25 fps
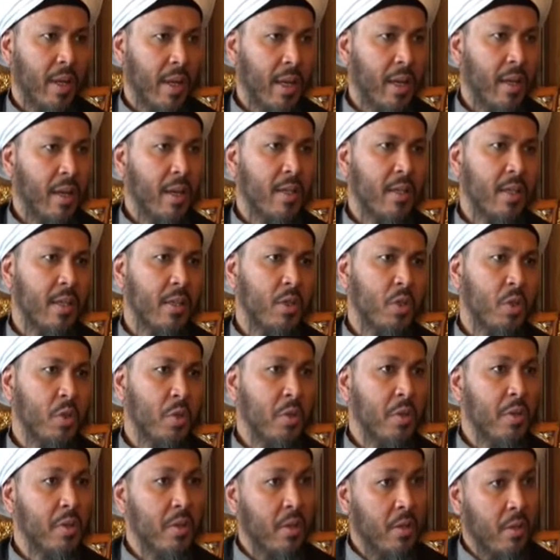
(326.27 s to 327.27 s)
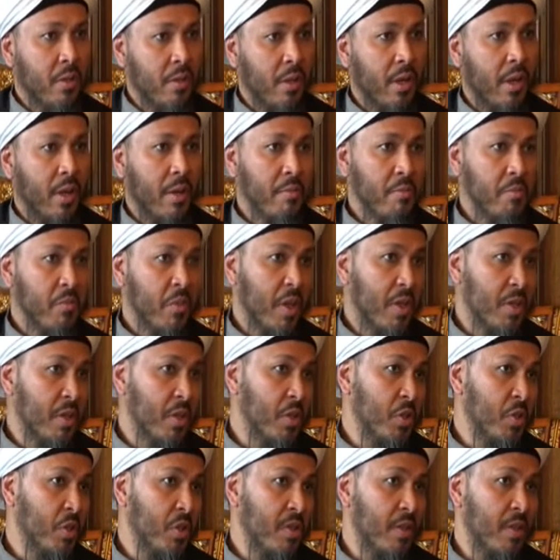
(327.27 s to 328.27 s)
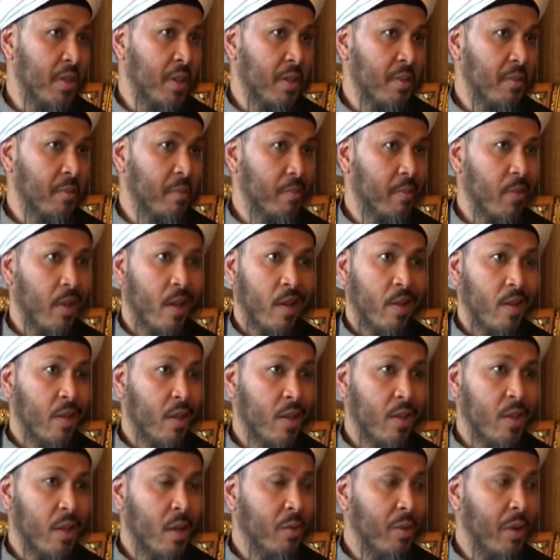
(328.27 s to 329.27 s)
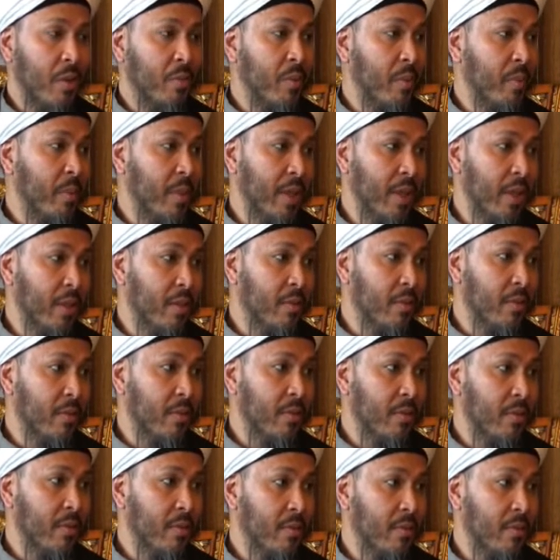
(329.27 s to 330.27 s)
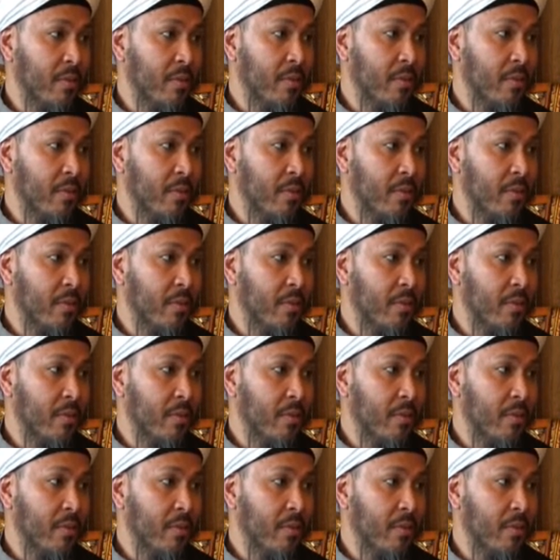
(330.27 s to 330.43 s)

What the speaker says: He can listen to you and say, okay, that's interesting. That's not what we believe.